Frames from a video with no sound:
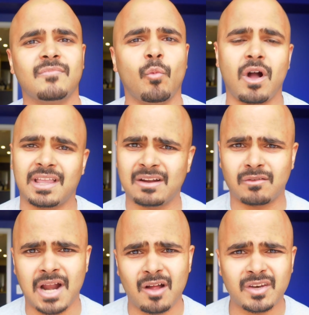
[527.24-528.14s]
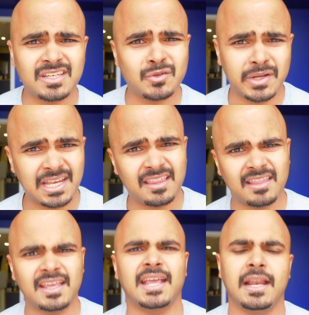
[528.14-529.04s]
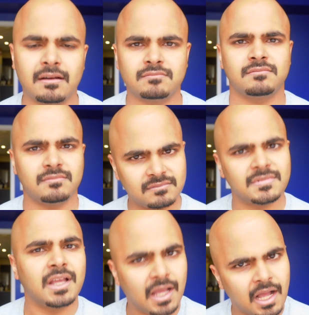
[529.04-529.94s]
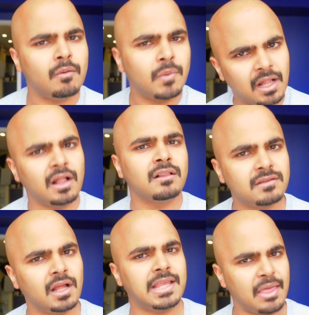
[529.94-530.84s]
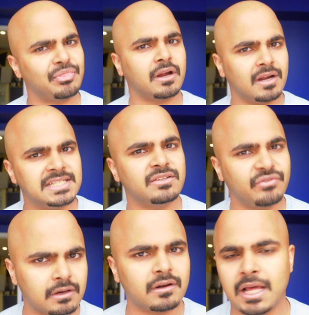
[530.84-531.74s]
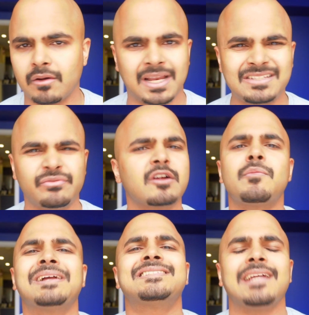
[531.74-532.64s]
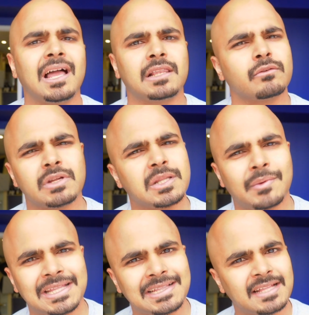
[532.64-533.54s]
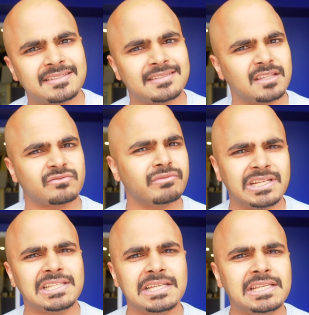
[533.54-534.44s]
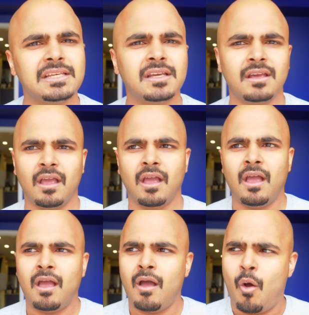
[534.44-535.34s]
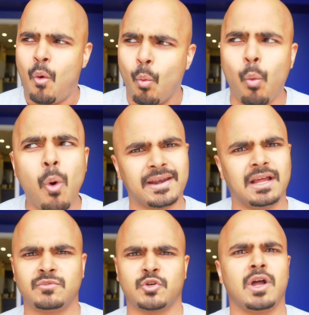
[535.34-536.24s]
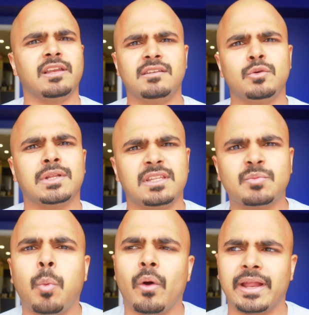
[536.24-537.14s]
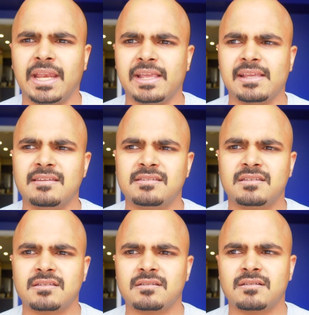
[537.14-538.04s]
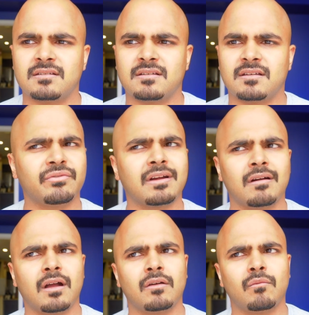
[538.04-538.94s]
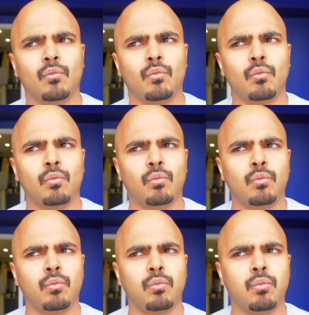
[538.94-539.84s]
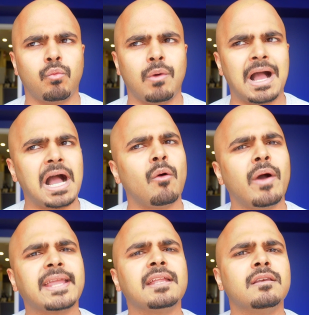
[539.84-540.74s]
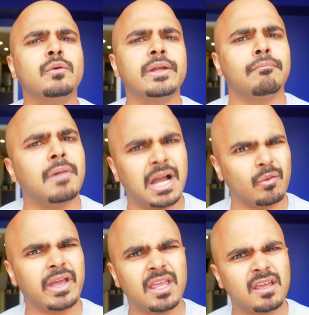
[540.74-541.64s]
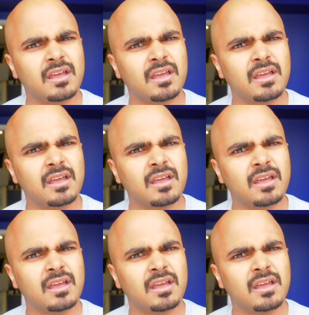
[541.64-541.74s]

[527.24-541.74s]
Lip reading: walking around and doing anything, and I'll get there. I need to figure it out, and I need to figure my style and rhythm. I think that's really what I'm trying to do at this point, is figure out how I can do it my way,